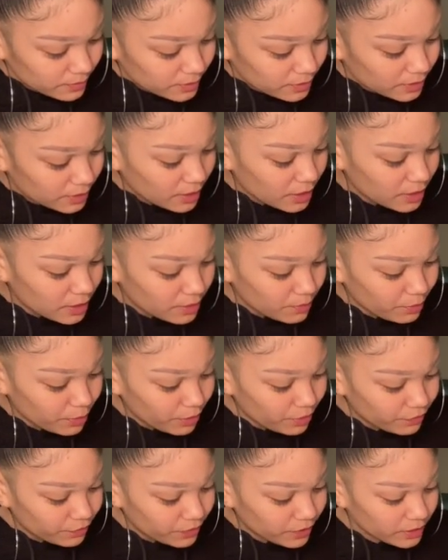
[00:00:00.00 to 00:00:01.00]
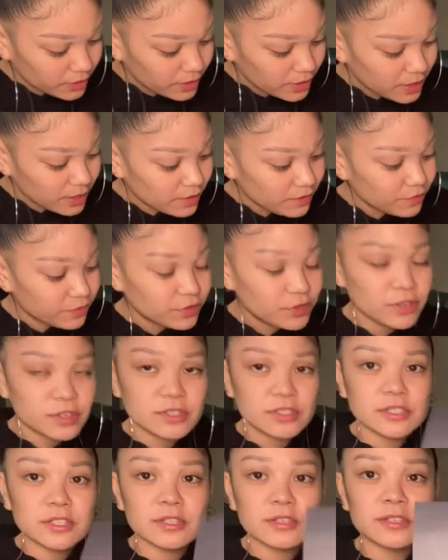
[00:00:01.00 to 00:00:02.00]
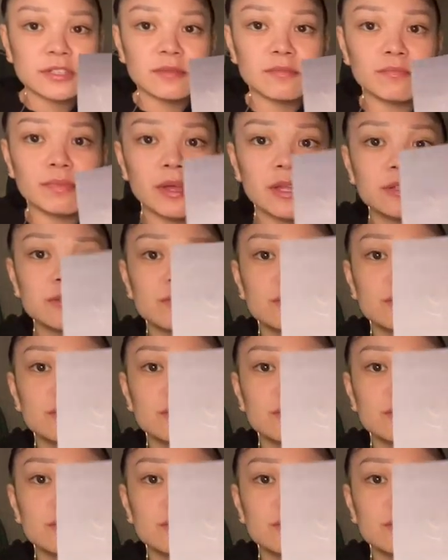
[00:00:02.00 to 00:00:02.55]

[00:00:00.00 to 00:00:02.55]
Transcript: cut it perfectly. If there's still some pencil